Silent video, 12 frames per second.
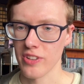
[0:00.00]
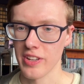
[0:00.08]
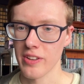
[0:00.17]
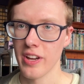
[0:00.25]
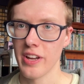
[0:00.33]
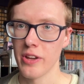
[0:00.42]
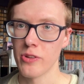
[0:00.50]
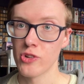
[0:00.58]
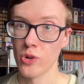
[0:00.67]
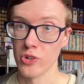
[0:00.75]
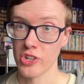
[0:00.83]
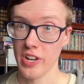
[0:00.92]
I know
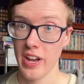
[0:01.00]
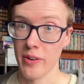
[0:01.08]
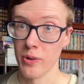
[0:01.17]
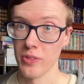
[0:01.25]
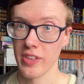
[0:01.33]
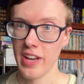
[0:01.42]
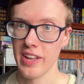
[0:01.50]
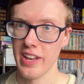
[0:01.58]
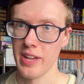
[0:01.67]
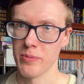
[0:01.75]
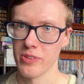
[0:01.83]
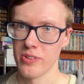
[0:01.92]
George and Harold, their
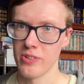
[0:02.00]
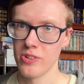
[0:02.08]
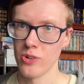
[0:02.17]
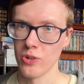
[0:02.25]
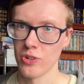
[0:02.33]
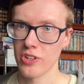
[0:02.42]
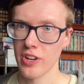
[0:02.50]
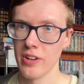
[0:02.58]
names are George